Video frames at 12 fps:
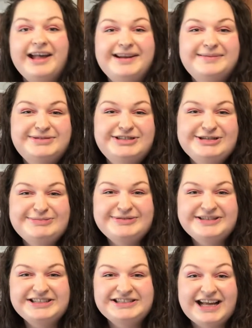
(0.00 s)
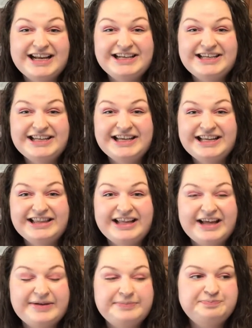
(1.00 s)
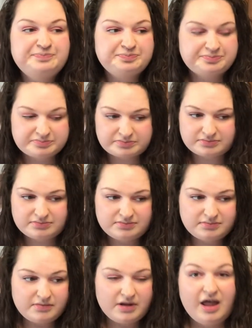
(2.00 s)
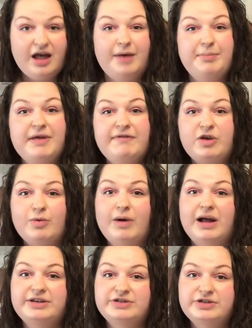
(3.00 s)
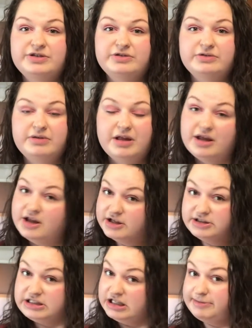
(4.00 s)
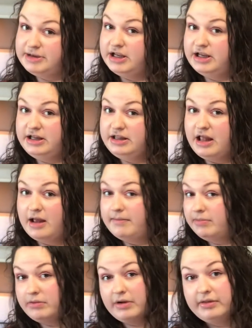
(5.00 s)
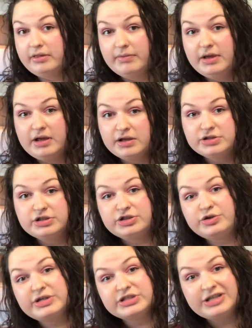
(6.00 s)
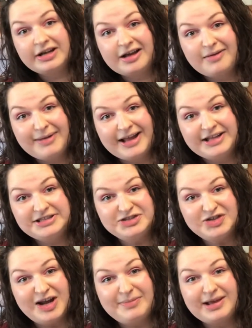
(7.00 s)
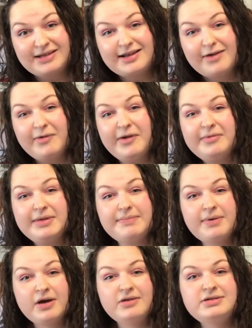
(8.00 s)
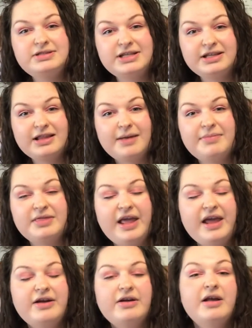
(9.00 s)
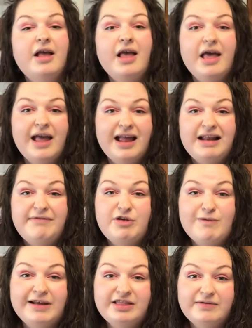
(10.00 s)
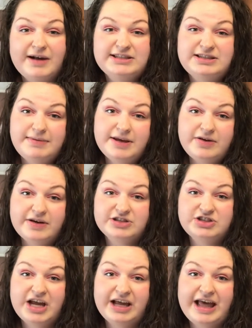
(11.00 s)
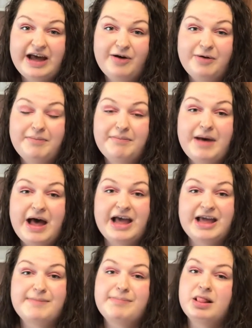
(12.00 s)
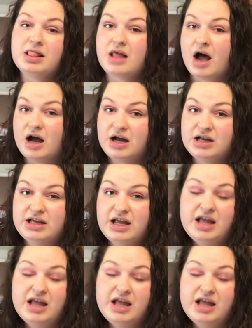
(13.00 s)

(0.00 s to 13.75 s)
and I'm super excited to eat them. Um, if you want to see me eating them throughout the week, you can check out my Instagram because I will be posting them there. And if you want the recipe, you can check out my blog.